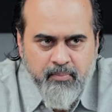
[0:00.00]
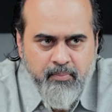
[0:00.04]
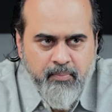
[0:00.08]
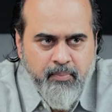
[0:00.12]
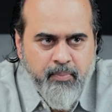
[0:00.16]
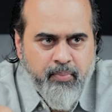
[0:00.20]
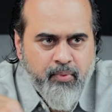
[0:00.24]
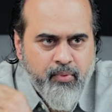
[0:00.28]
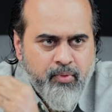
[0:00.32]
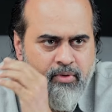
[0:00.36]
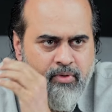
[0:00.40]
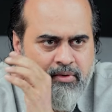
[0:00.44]

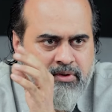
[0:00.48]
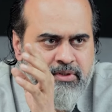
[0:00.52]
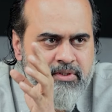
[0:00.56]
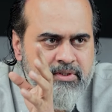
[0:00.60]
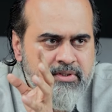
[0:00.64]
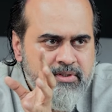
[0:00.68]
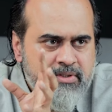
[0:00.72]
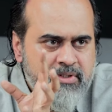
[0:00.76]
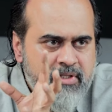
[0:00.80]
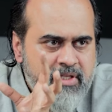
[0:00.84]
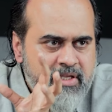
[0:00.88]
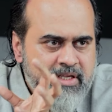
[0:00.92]

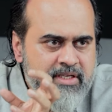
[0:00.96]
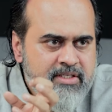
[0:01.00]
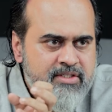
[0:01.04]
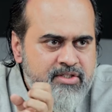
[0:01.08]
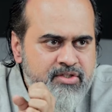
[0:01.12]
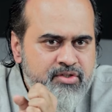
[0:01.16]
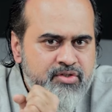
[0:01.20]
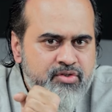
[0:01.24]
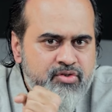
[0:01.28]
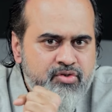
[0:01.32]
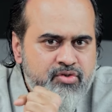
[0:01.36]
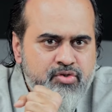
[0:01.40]
Both
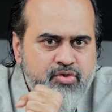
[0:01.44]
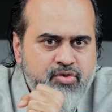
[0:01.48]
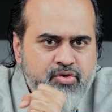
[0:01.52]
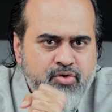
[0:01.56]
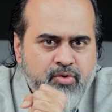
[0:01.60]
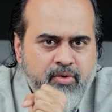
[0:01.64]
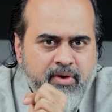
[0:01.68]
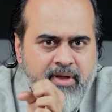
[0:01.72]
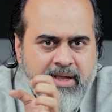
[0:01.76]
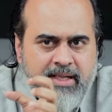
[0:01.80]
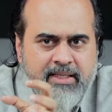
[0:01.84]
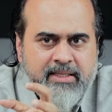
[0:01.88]
these
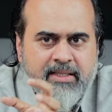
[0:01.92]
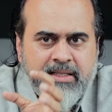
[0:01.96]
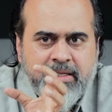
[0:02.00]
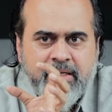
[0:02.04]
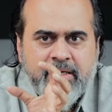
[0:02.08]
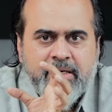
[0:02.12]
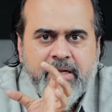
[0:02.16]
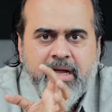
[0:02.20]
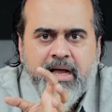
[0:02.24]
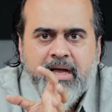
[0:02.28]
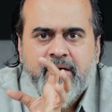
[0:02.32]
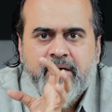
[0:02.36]

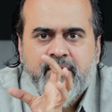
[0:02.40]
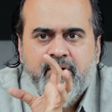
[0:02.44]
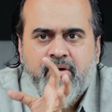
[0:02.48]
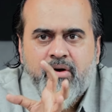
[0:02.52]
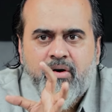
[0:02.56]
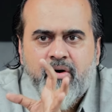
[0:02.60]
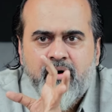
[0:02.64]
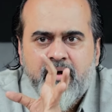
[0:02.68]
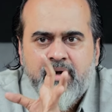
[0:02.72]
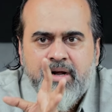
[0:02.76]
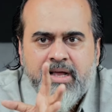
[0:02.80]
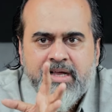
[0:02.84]
together are
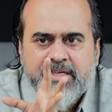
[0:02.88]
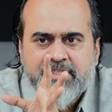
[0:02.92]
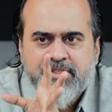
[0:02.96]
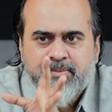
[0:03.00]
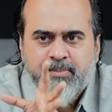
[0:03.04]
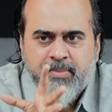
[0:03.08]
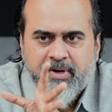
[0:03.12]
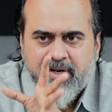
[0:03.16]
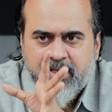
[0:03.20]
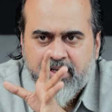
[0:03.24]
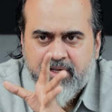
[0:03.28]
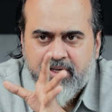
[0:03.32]
called
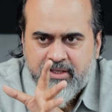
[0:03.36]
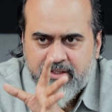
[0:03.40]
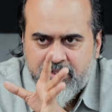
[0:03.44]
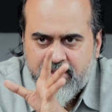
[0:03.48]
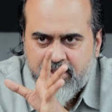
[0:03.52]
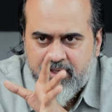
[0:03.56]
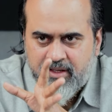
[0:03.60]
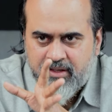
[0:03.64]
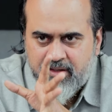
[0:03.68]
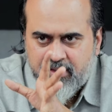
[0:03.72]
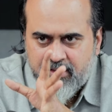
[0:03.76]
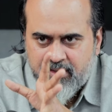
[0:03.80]
as
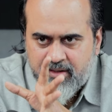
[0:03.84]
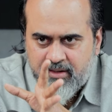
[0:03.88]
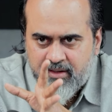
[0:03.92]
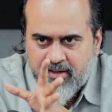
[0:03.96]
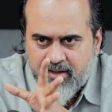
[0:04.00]
prakriti.